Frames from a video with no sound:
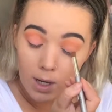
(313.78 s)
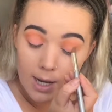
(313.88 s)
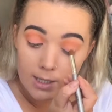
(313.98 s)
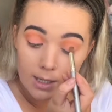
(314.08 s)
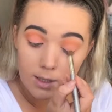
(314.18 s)

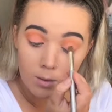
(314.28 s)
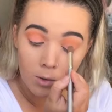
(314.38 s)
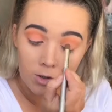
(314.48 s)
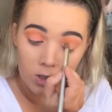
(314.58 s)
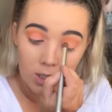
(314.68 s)
As I said,
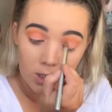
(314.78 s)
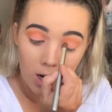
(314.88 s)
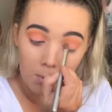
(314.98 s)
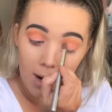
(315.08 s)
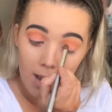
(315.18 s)
most of the
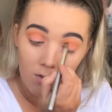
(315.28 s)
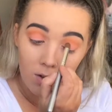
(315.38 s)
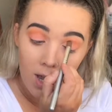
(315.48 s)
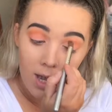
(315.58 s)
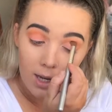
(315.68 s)
time I have
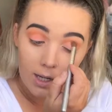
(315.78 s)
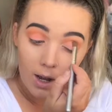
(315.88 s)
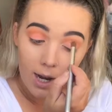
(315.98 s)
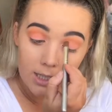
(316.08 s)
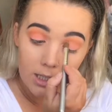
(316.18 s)
an
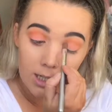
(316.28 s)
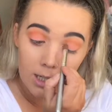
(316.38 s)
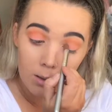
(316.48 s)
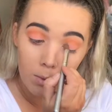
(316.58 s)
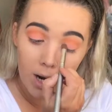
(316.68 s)
idea
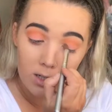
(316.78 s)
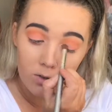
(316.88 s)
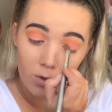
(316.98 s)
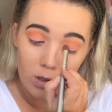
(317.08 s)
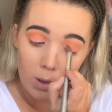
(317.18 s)
in mind
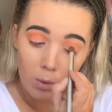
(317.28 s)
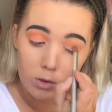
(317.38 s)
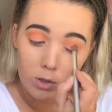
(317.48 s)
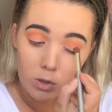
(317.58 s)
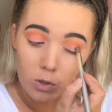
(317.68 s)
of what I
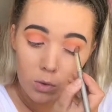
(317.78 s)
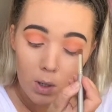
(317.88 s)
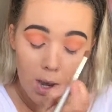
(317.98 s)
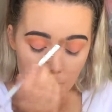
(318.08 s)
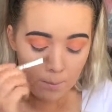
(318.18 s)
want to do,
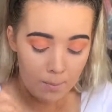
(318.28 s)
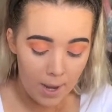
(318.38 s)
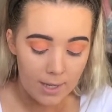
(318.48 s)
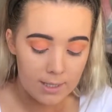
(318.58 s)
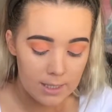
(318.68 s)

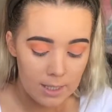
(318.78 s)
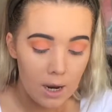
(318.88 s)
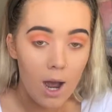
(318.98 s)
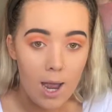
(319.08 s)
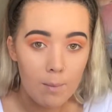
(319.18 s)
but
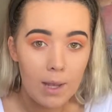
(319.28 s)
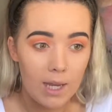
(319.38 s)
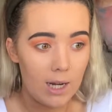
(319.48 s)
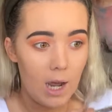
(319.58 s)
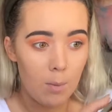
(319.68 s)
I am
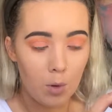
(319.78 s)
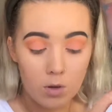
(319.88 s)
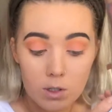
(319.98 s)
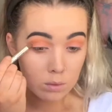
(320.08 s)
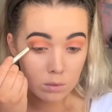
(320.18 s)
making up on
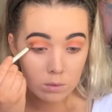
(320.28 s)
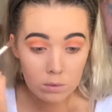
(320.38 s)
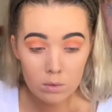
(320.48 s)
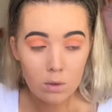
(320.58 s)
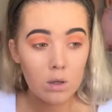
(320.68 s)
this.
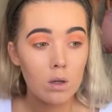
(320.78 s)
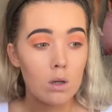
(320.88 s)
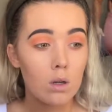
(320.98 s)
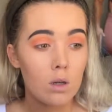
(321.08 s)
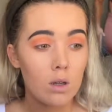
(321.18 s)

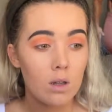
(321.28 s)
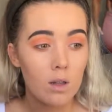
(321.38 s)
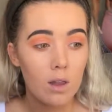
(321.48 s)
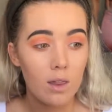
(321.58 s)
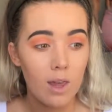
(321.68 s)

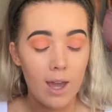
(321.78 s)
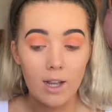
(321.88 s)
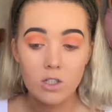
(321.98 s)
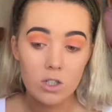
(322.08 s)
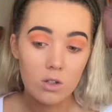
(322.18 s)
That
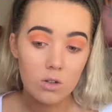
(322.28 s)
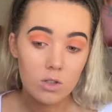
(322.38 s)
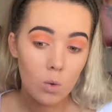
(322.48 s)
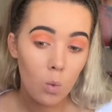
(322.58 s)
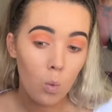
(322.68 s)
actually
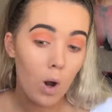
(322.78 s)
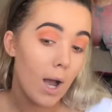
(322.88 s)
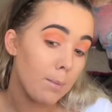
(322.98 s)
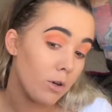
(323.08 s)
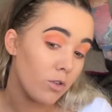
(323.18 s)
looks
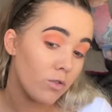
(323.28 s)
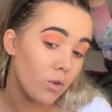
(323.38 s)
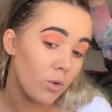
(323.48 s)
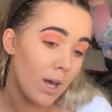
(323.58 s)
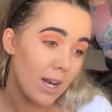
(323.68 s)
quite
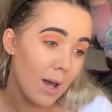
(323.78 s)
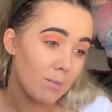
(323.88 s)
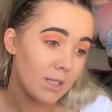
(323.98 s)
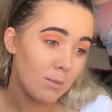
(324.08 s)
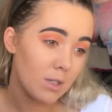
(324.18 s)
beautiful and I'm
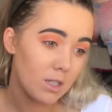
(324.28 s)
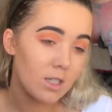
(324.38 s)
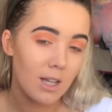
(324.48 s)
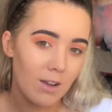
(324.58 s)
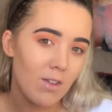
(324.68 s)
tempted
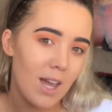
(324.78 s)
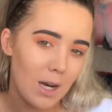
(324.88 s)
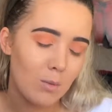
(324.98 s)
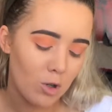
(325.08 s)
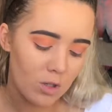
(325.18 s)
to leave it, and
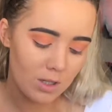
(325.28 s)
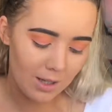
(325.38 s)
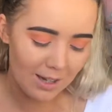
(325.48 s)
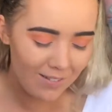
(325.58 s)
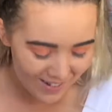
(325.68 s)
I'm going to
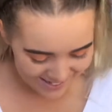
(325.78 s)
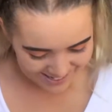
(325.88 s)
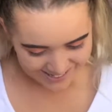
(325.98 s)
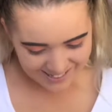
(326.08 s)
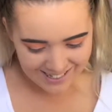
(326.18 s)
leave it.